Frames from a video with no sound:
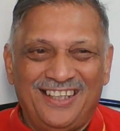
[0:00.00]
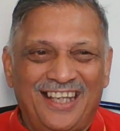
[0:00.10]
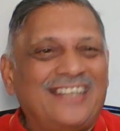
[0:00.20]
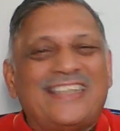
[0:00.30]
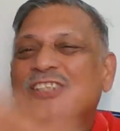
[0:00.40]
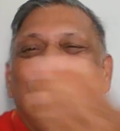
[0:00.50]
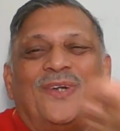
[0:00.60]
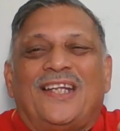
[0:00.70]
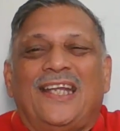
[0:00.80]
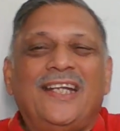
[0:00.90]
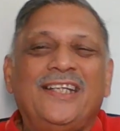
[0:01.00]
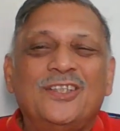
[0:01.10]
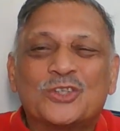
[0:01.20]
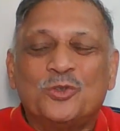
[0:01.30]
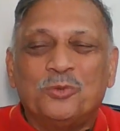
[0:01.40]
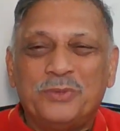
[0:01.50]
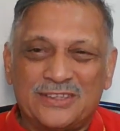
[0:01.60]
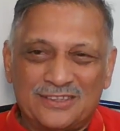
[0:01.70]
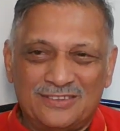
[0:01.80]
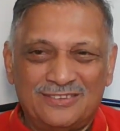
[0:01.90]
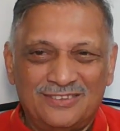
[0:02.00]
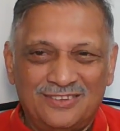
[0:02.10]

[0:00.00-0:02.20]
And that's what a kaleidoscope is.